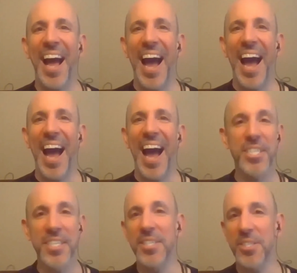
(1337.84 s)
I just
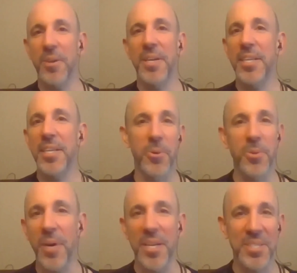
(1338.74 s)
need to start heading
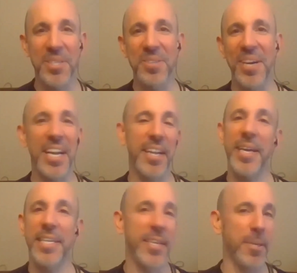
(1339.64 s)
northwest, right? And now I
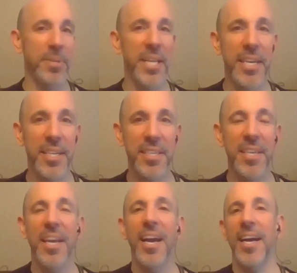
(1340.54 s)
can take a plane,
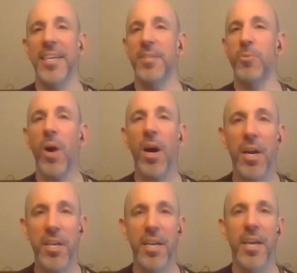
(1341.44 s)
I can
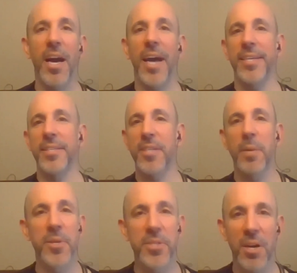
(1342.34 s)
walk, I can
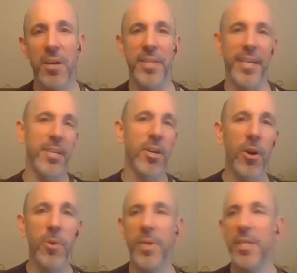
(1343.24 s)
somersault, I can
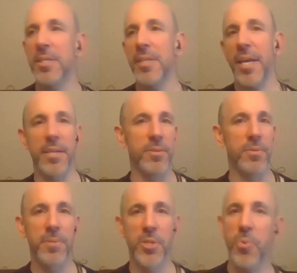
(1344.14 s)
cartwheel, I can
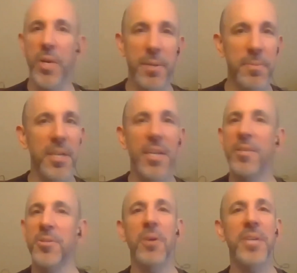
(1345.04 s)
swim.
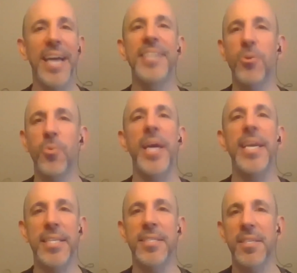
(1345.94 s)
There's all kinds of
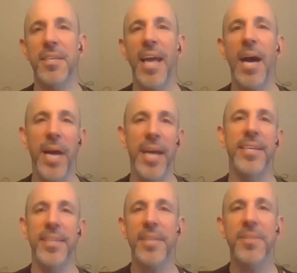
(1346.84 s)
ways how I
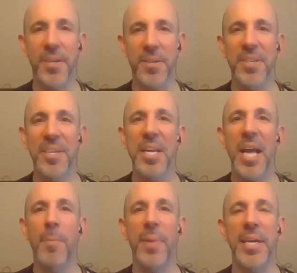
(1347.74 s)
can get there,
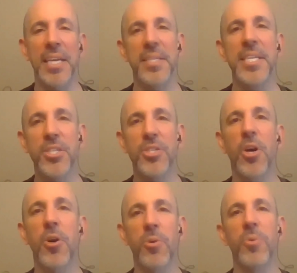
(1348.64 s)
but I at least
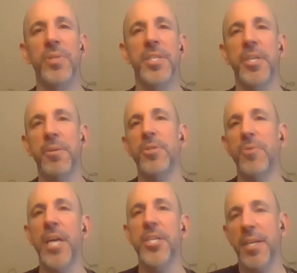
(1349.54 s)
know the general
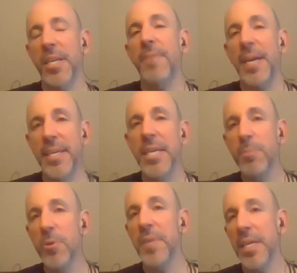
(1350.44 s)
direction. And if I keep
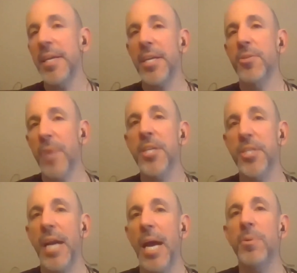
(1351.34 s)
moving in that
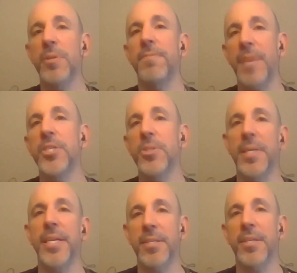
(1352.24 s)
direction, I will eventually
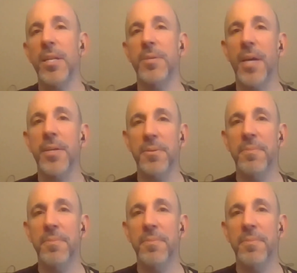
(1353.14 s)
get to Colorado.